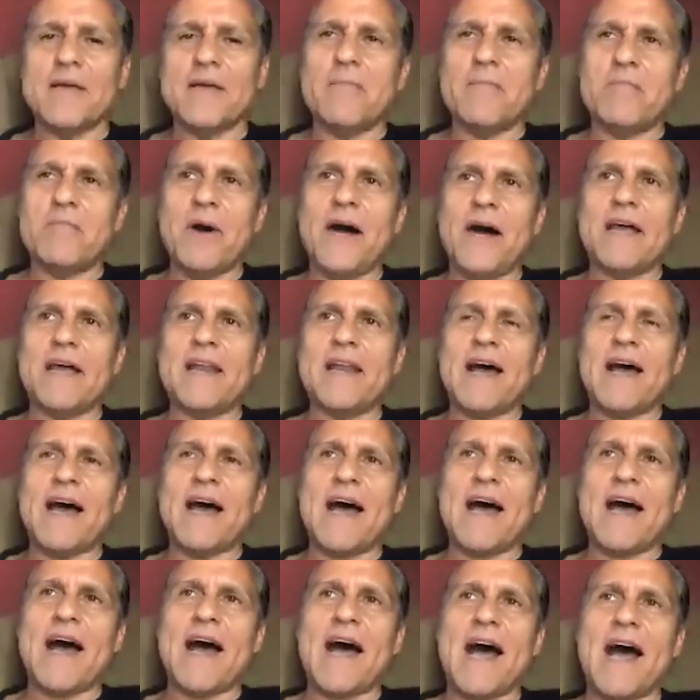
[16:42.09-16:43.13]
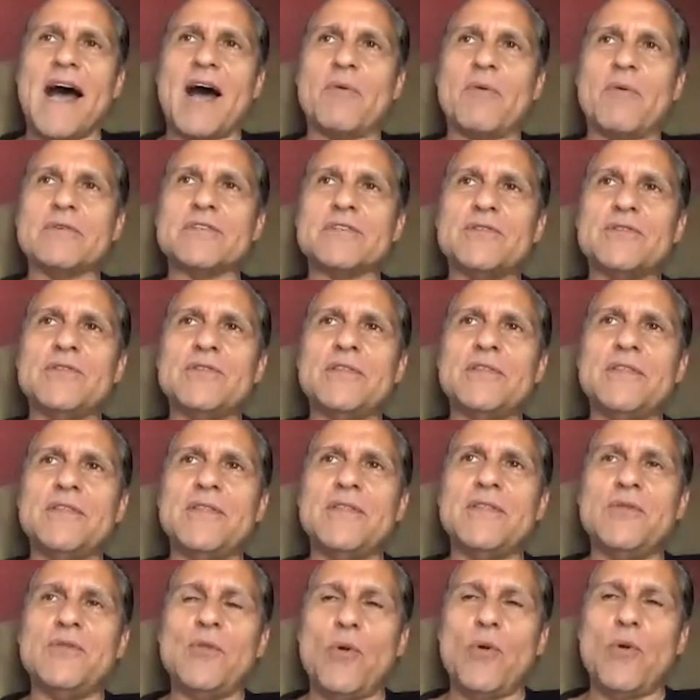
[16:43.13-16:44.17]
but I was
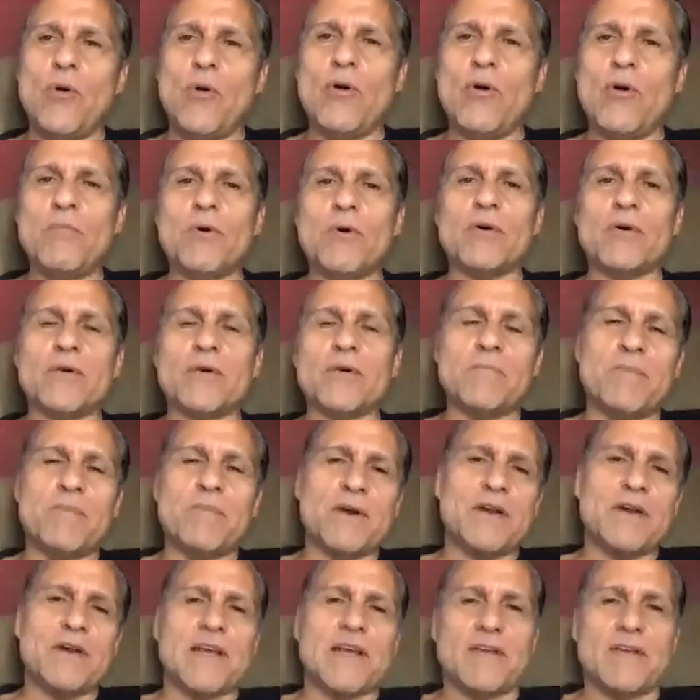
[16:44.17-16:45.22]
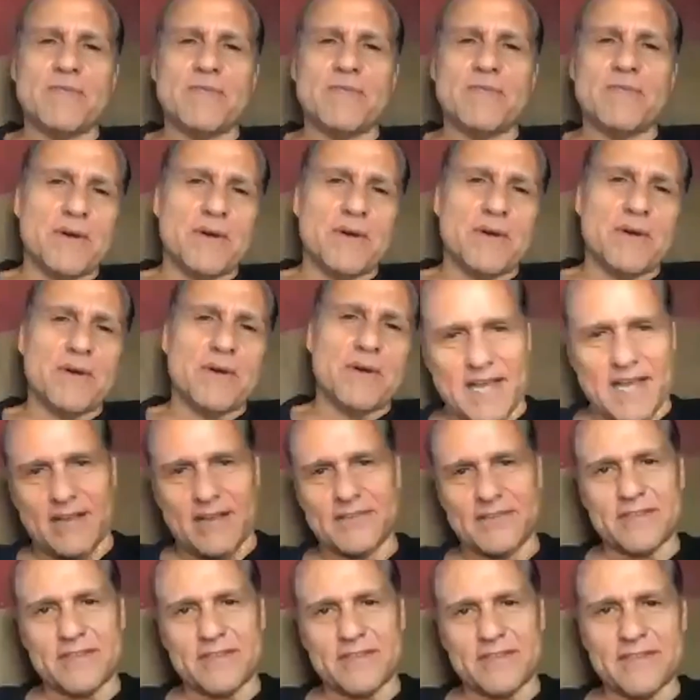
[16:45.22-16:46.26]
normal compared to everybody
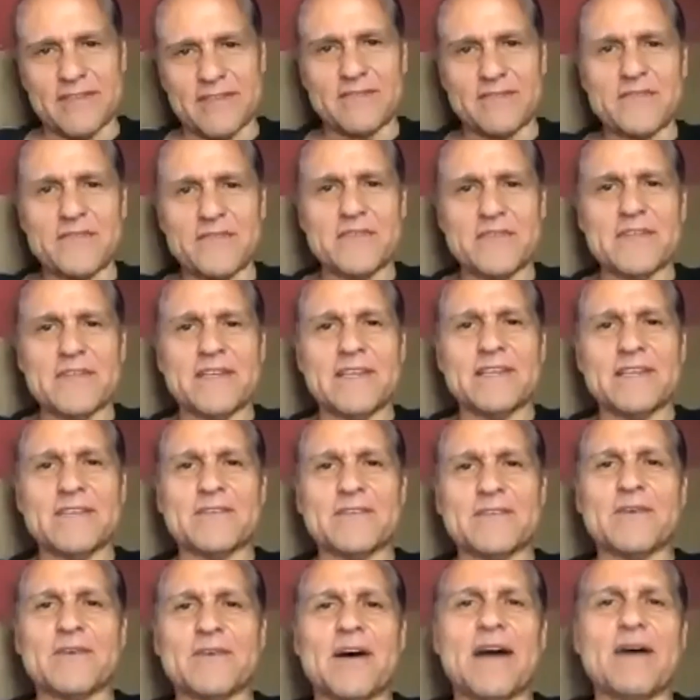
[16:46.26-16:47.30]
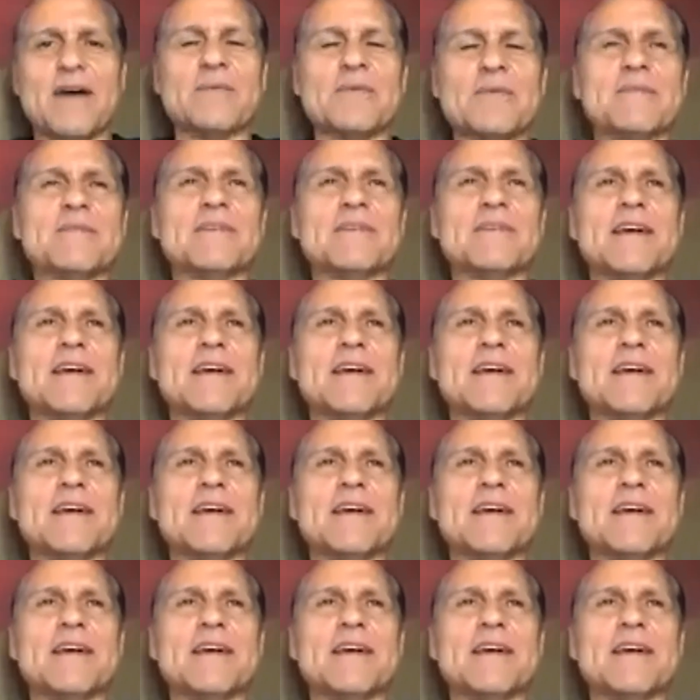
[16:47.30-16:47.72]
else. Hmm. So I would.